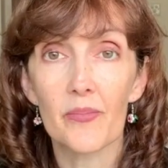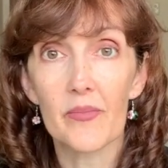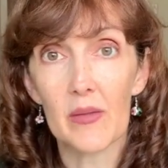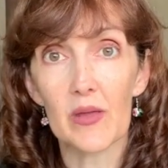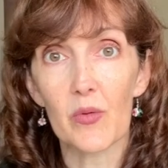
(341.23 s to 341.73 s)

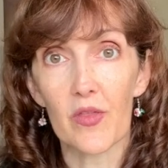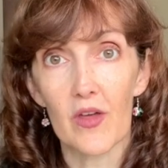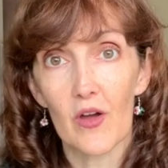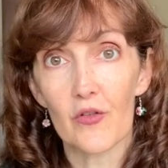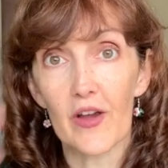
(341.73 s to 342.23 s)
maybe with
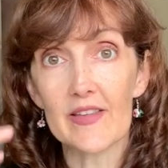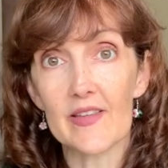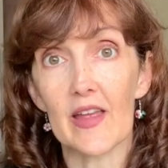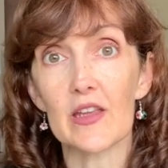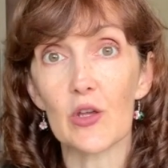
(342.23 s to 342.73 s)
friends
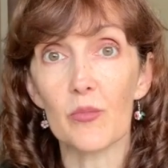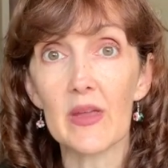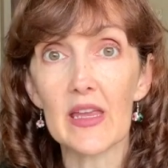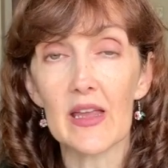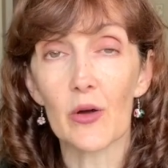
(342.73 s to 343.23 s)
that you
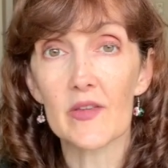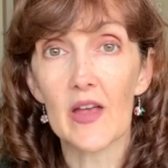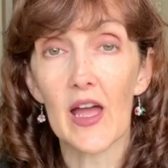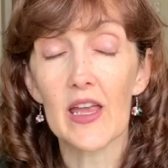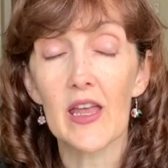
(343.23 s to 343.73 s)
meet
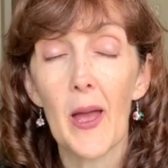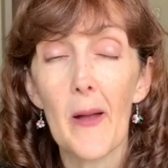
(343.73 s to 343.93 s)
outside,